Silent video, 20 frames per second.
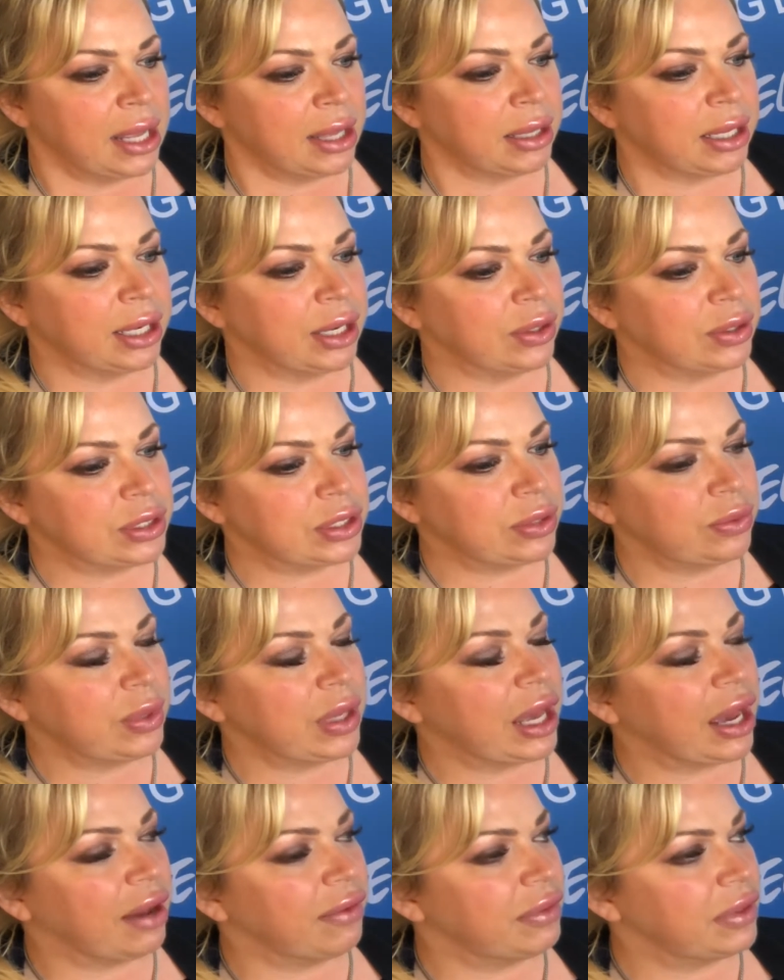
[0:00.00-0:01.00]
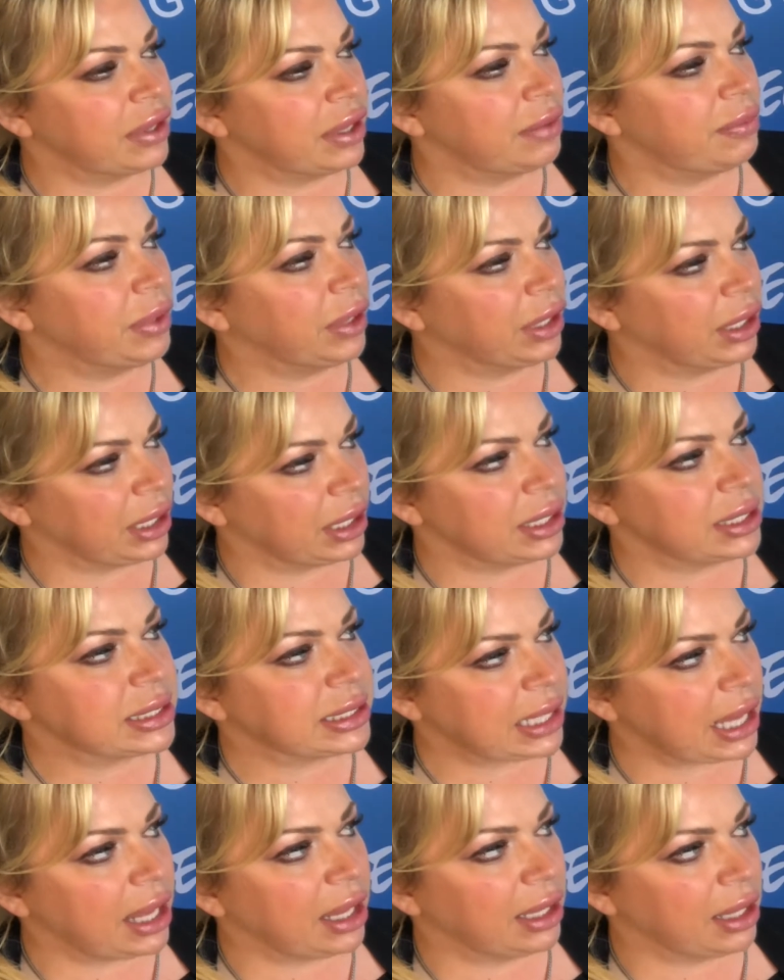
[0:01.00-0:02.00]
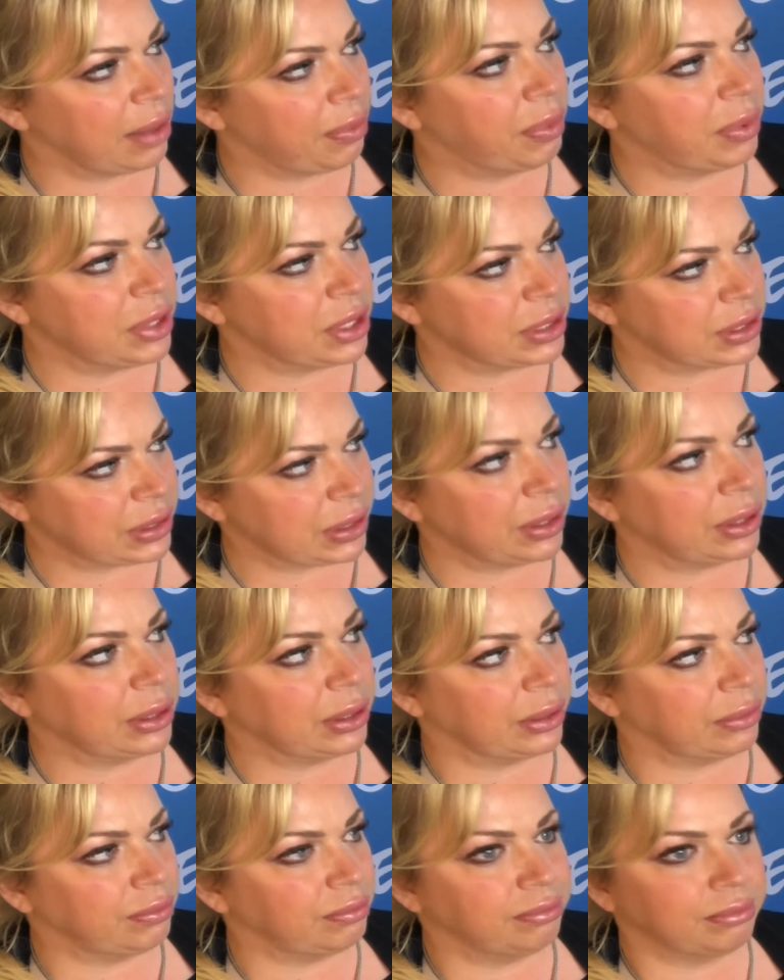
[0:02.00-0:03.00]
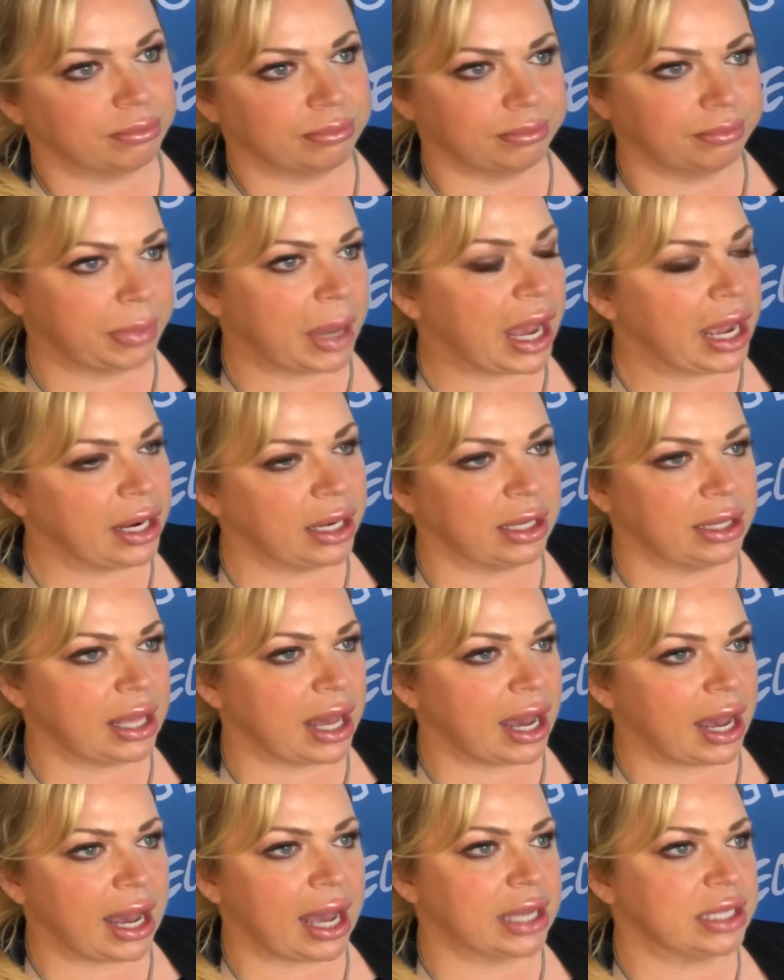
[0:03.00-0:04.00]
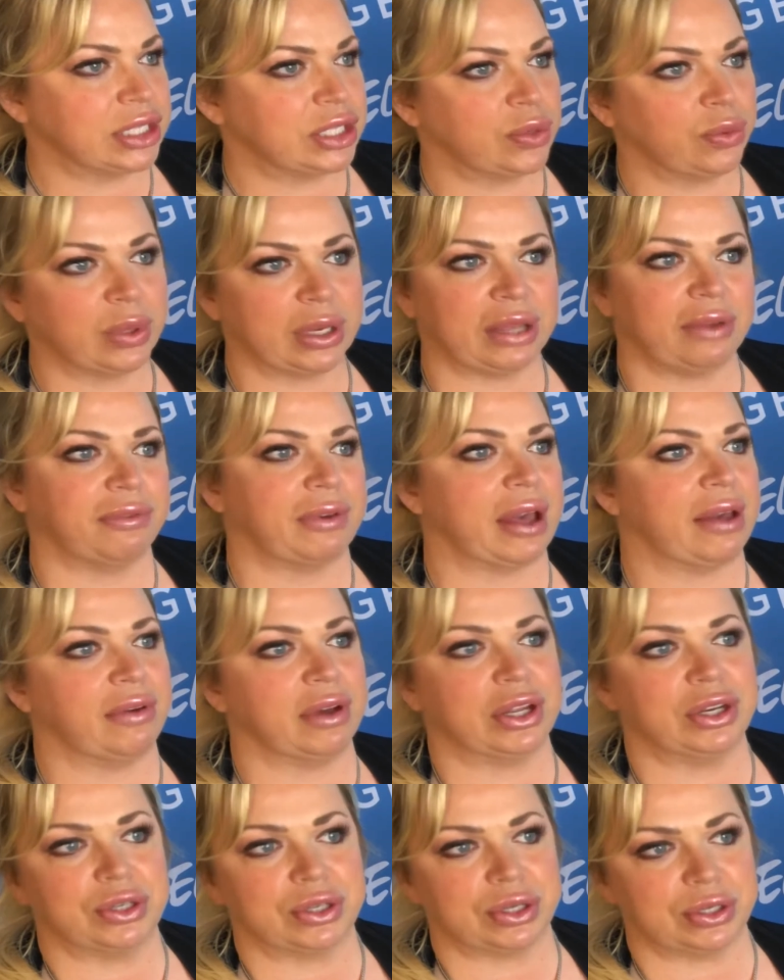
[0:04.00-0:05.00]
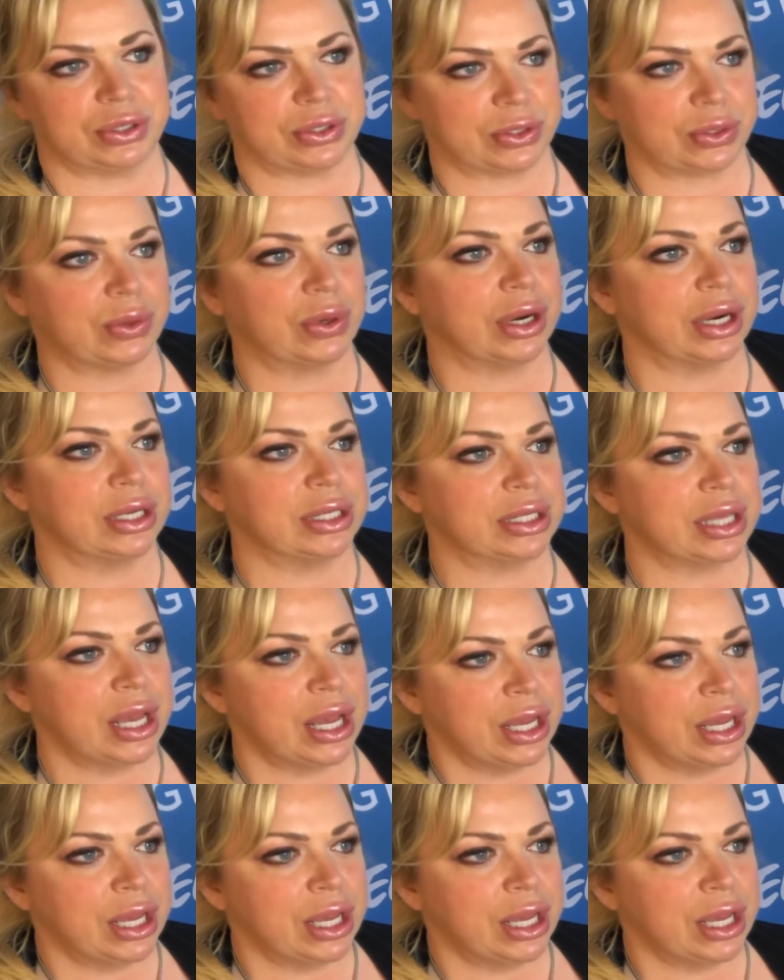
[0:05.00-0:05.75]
you know, do we have the ability to scale up with a certain buyer that has 2,500 stores?